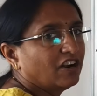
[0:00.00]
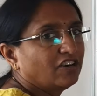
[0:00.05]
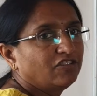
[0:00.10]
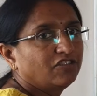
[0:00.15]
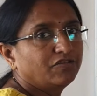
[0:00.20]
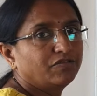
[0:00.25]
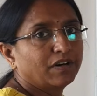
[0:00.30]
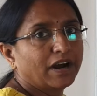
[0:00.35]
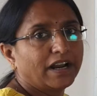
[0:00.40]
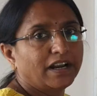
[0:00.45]
have
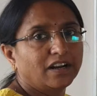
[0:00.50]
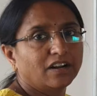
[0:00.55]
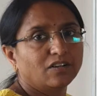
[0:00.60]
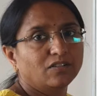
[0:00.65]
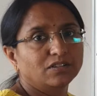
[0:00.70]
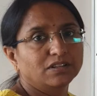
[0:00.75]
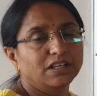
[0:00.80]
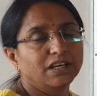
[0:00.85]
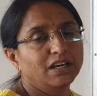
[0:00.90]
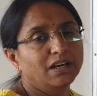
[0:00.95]
to find
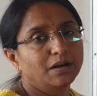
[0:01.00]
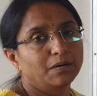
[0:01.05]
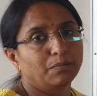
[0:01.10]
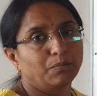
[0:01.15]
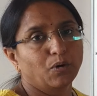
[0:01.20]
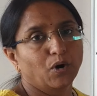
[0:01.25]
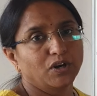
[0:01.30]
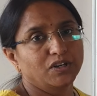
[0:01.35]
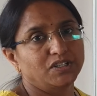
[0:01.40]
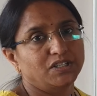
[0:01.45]
out the
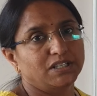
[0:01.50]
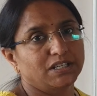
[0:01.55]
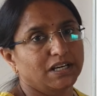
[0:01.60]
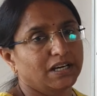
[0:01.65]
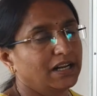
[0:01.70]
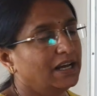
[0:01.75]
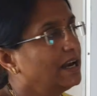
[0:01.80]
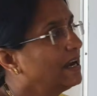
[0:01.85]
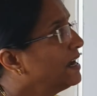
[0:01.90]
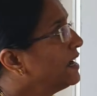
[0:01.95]
point
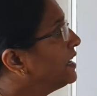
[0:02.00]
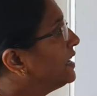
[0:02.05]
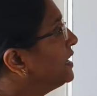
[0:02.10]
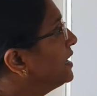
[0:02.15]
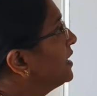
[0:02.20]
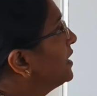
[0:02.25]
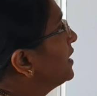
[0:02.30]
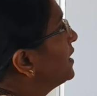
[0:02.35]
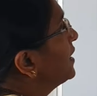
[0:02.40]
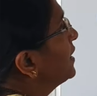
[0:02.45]
here.
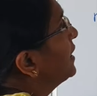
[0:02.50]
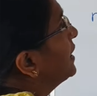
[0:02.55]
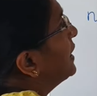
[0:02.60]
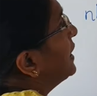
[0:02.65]
Here